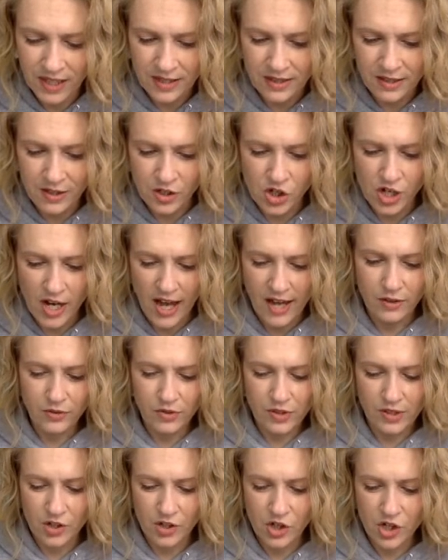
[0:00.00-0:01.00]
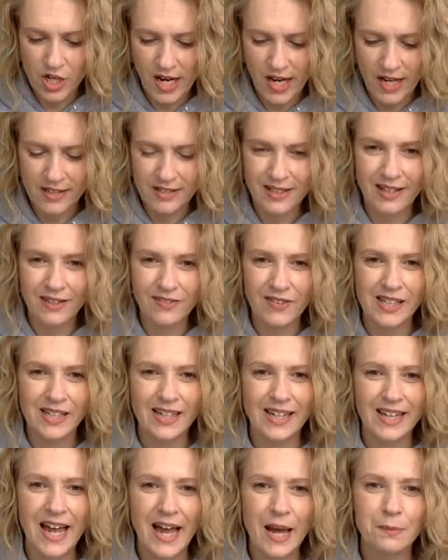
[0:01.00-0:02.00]
in the shadows and the shade to give it a
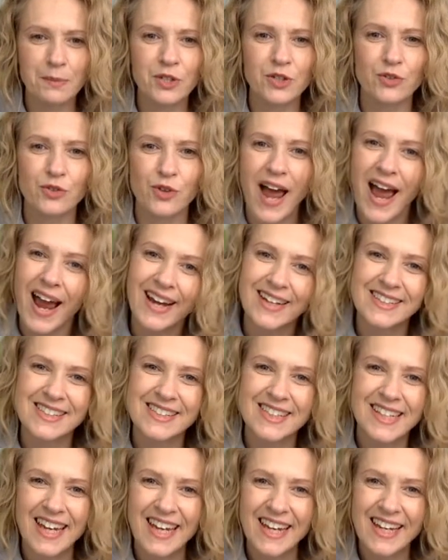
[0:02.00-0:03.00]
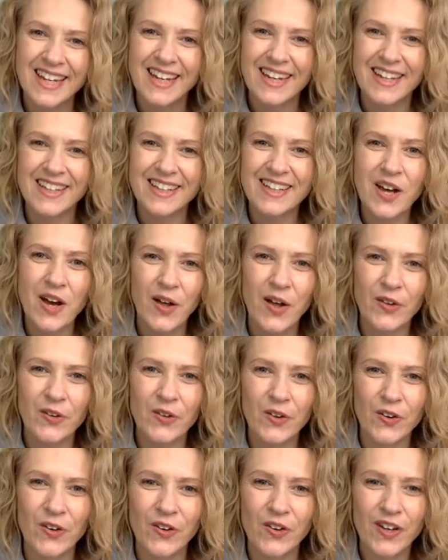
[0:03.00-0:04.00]
little abstract
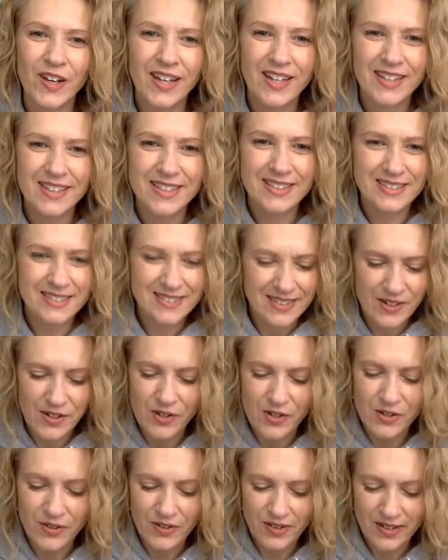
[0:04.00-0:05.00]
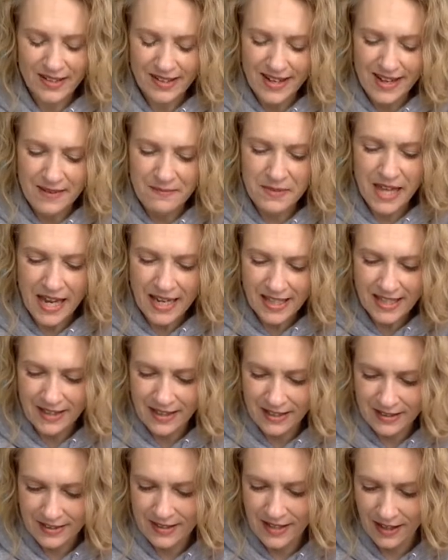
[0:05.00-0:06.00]
color. Oh, I'm liking
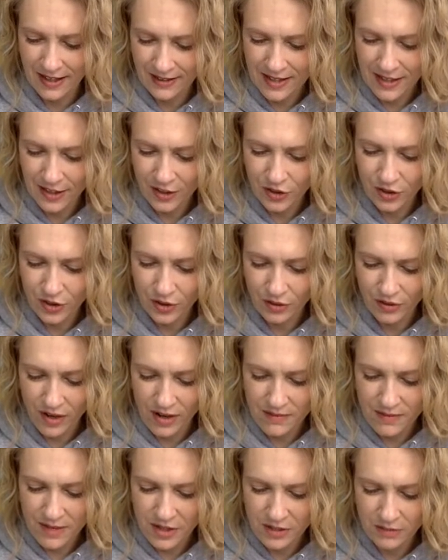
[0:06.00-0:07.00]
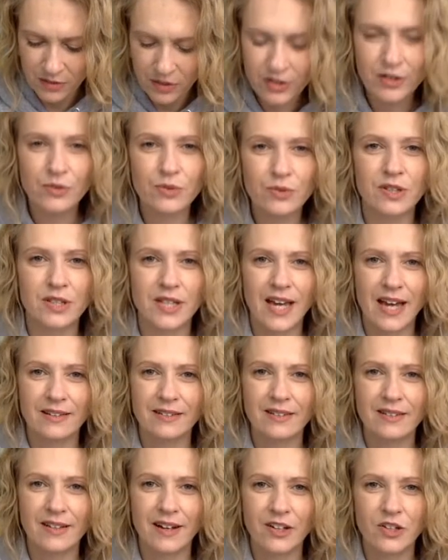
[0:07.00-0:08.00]
this technique so very much. I'm so
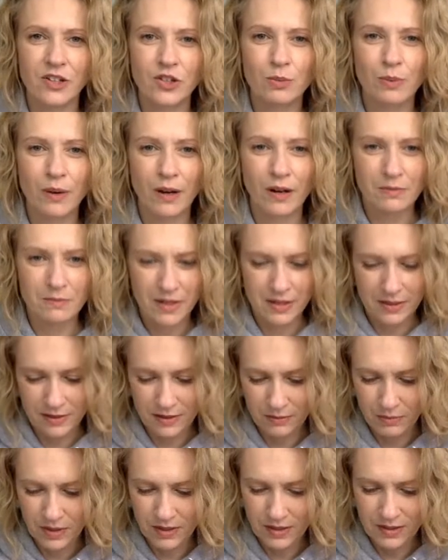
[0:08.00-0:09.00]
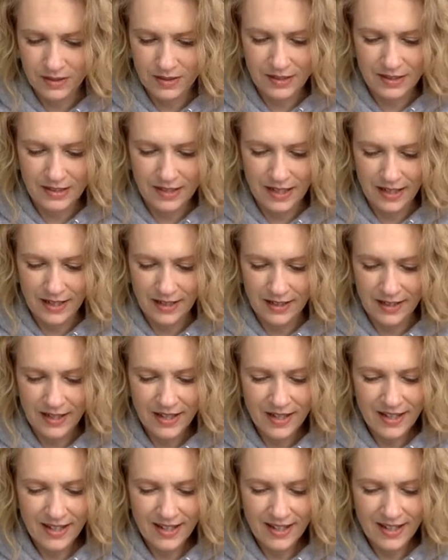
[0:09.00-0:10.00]
glad that I experimented with it today.
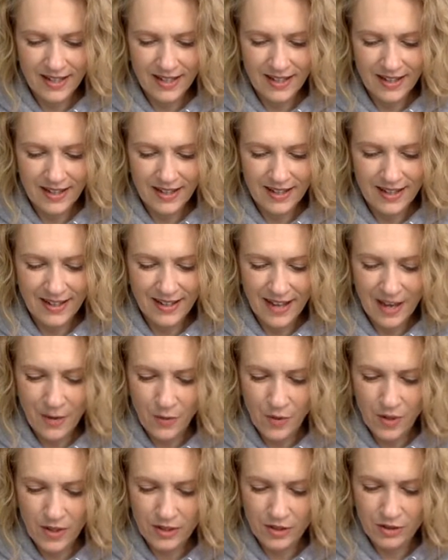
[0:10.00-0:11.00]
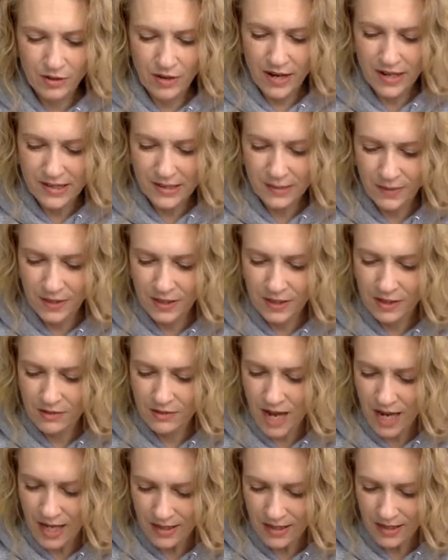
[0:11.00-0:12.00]
And I can't wait to try something new
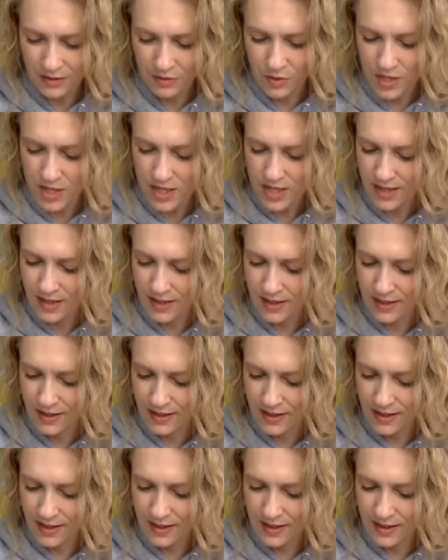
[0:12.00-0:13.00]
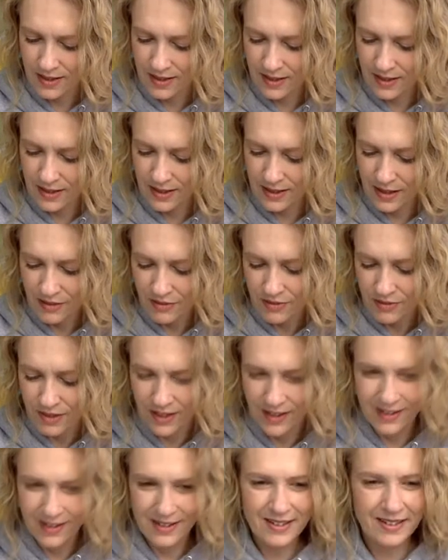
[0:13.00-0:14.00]
next week.
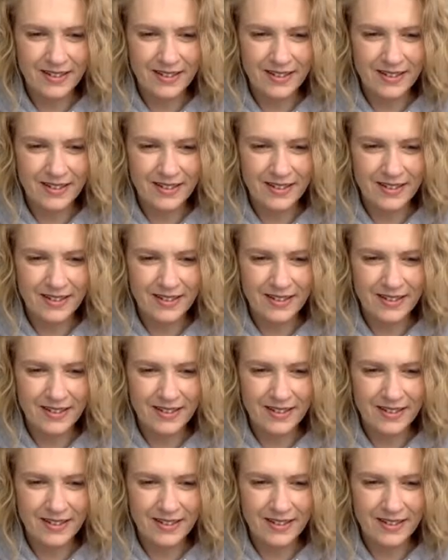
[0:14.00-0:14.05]
Lovely.